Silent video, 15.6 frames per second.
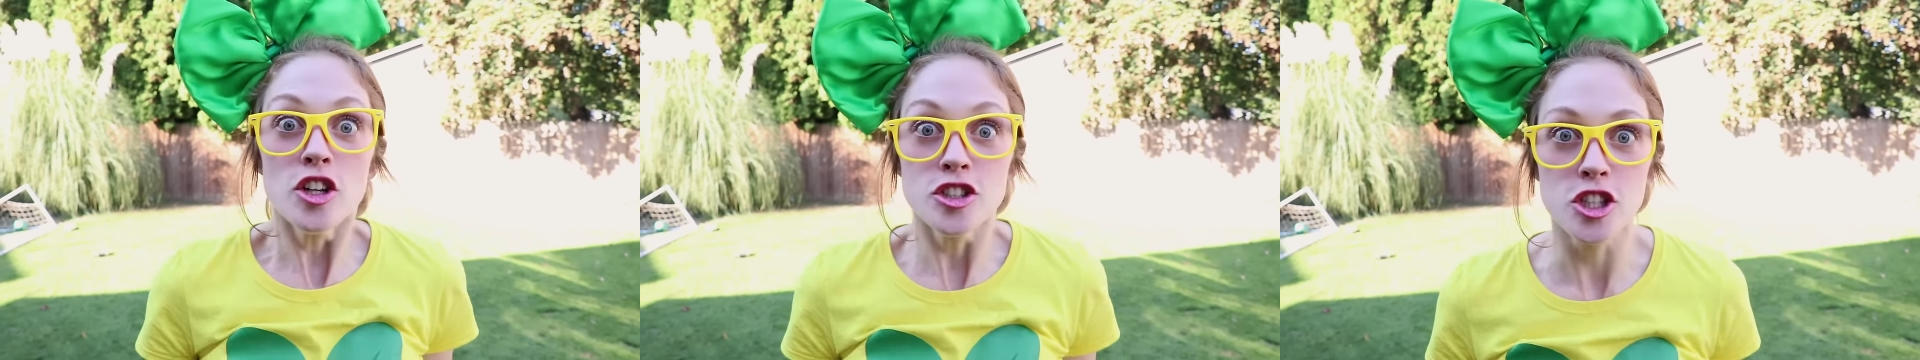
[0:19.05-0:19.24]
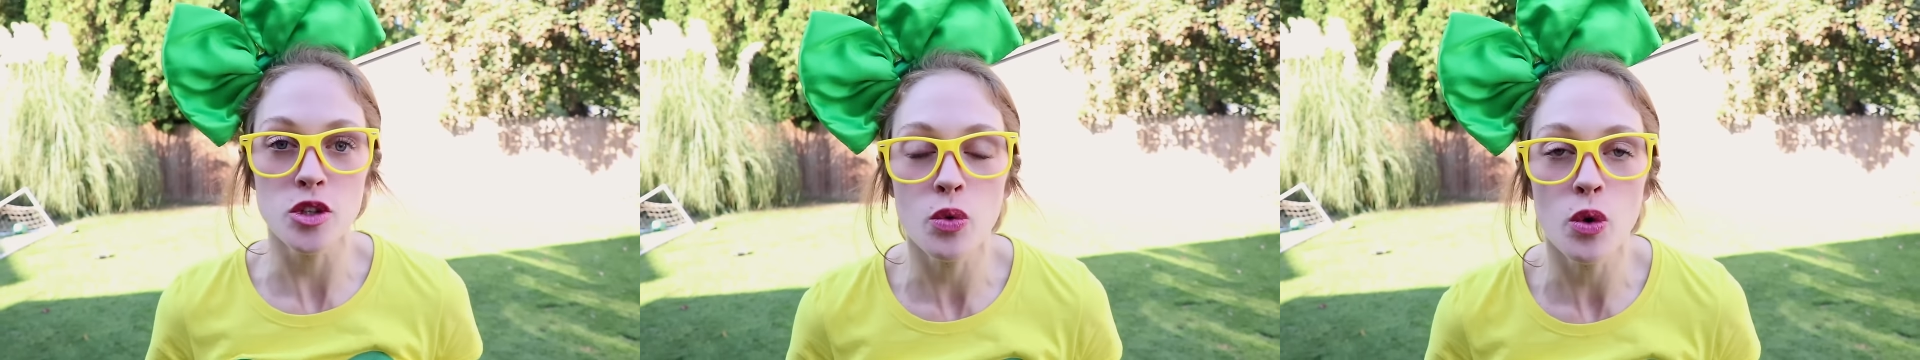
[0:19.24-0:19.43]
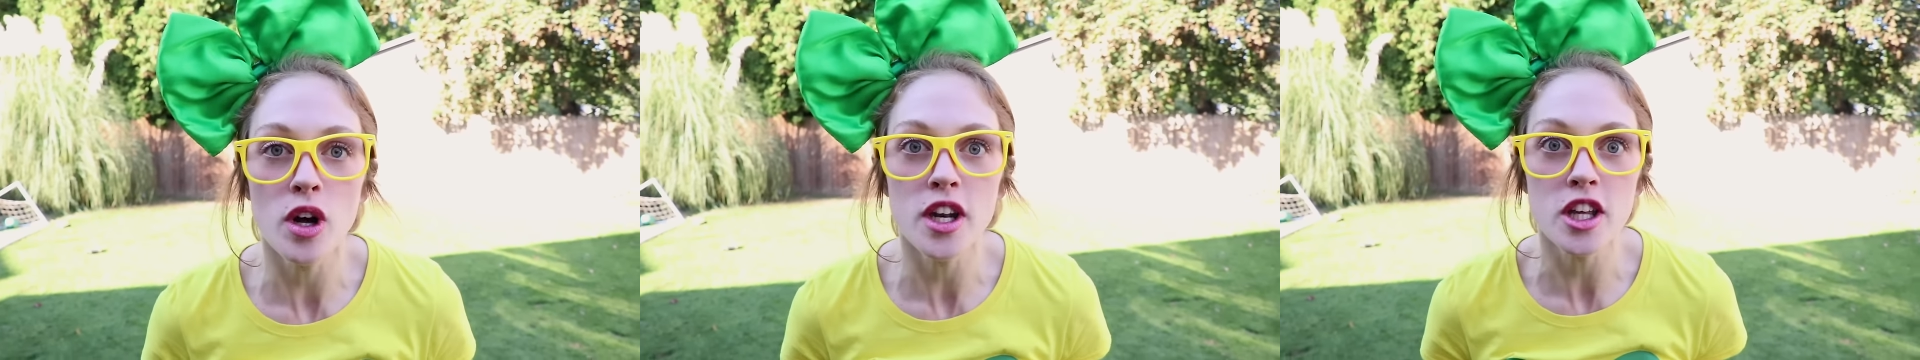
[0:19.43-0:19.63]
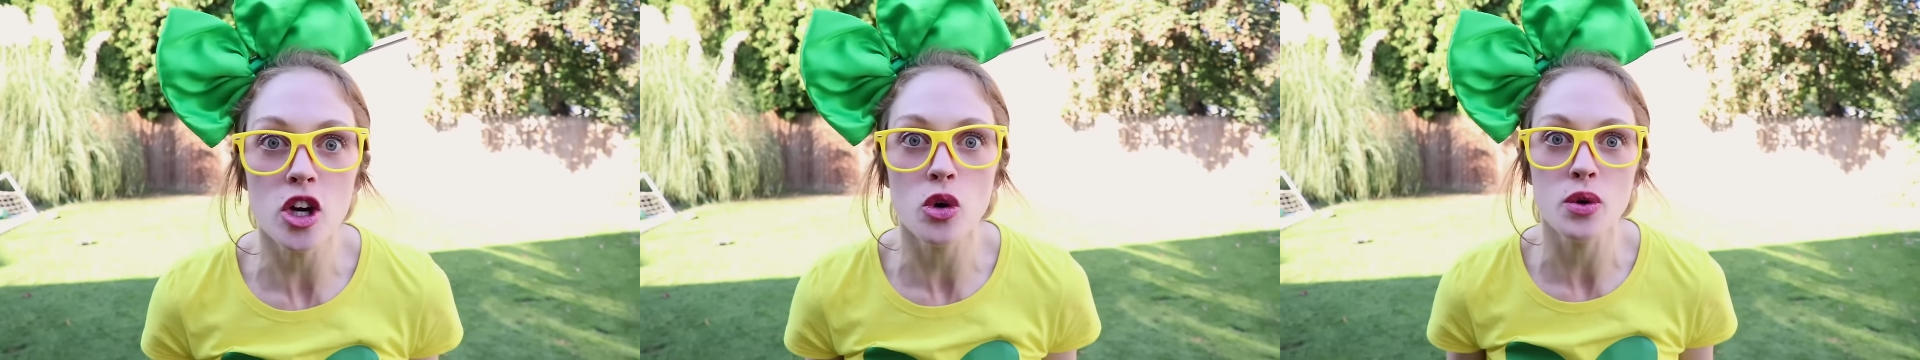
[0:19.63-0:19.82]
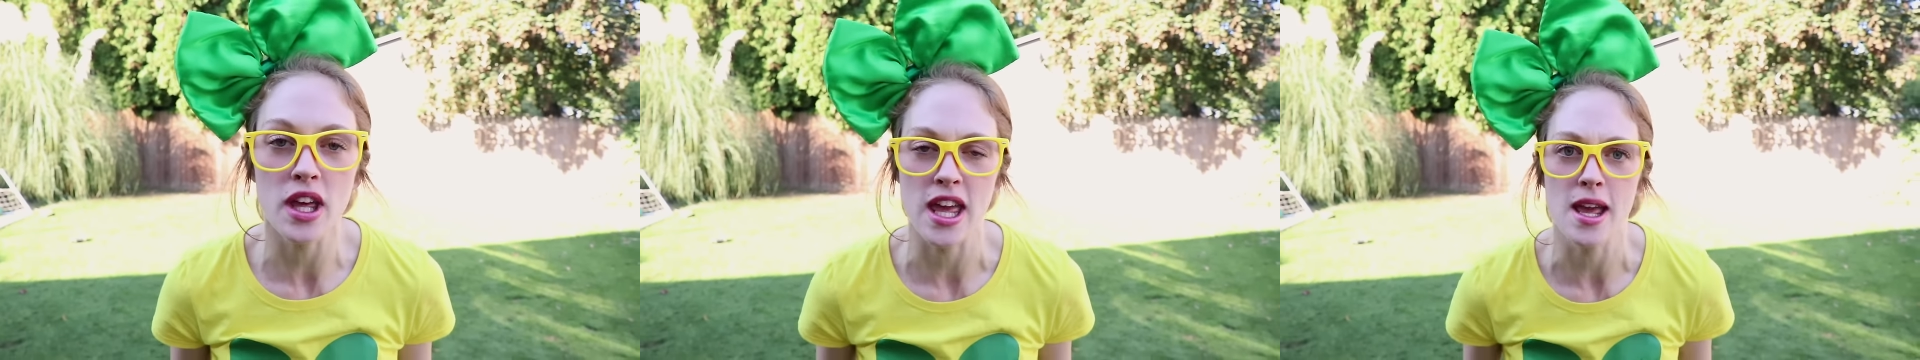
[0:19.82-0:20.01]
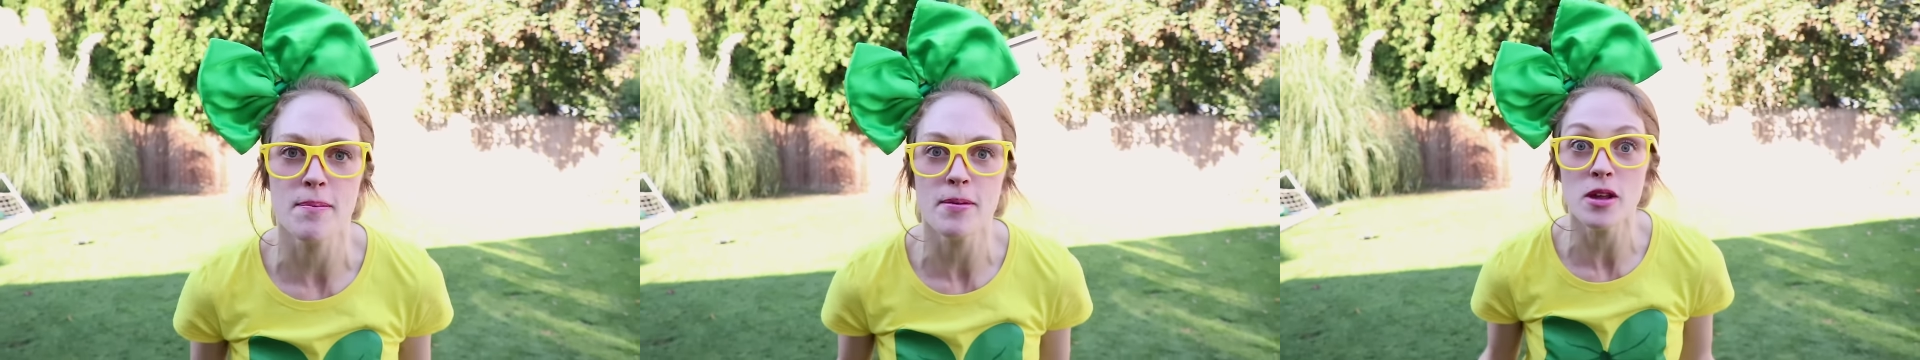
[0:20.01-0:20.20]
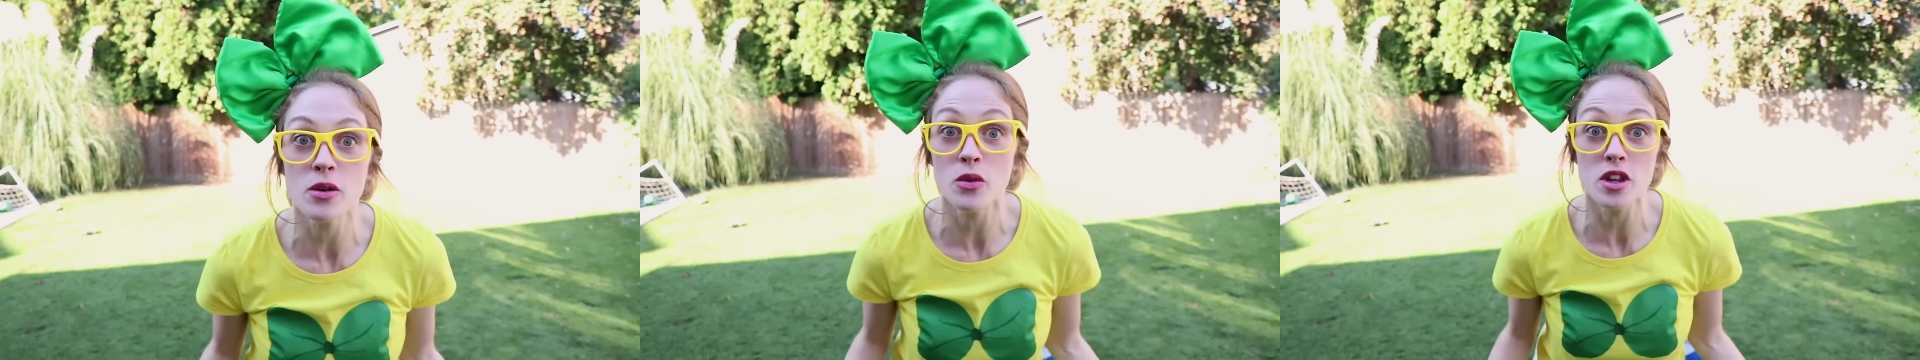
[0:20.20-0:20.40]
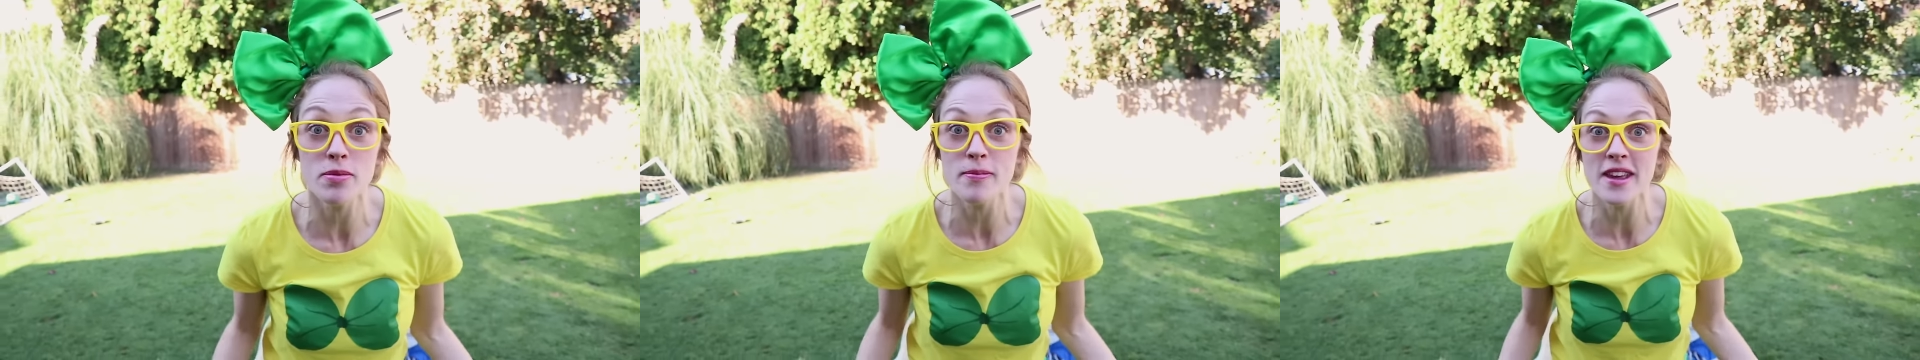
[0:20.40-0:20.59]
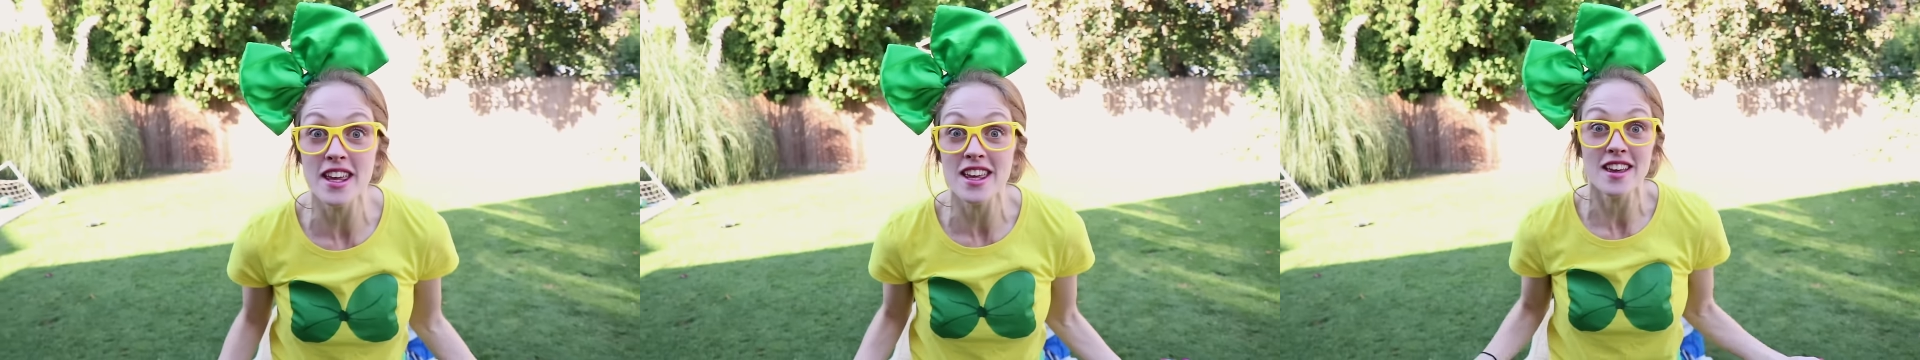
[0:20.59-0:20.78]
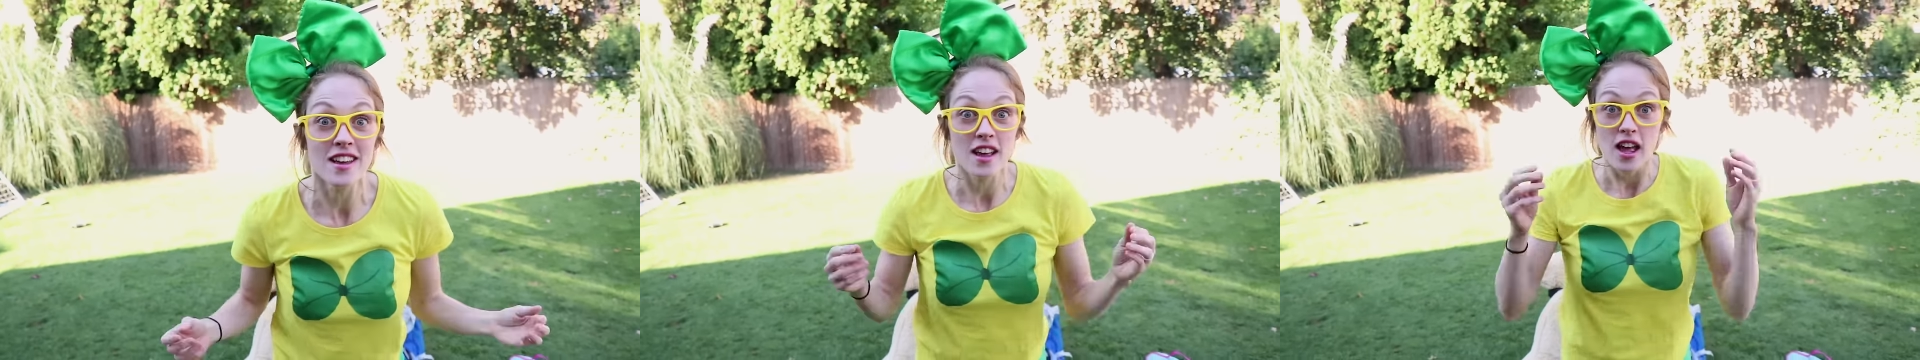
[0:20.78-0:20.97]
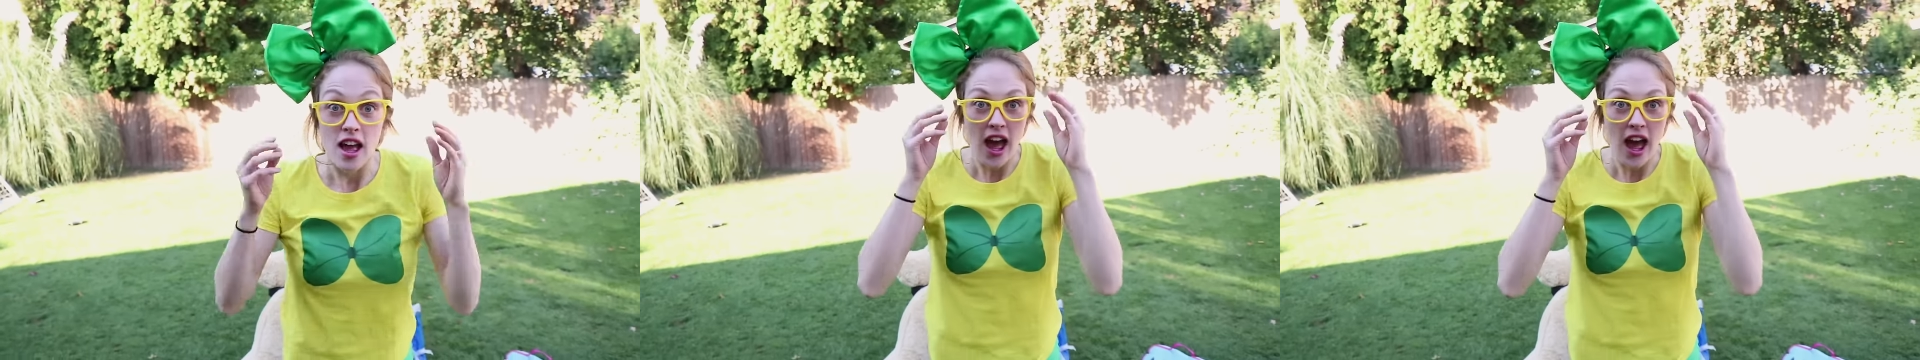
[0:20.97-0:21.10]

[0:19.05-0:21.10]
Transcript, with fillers: Do you want to go camping with me?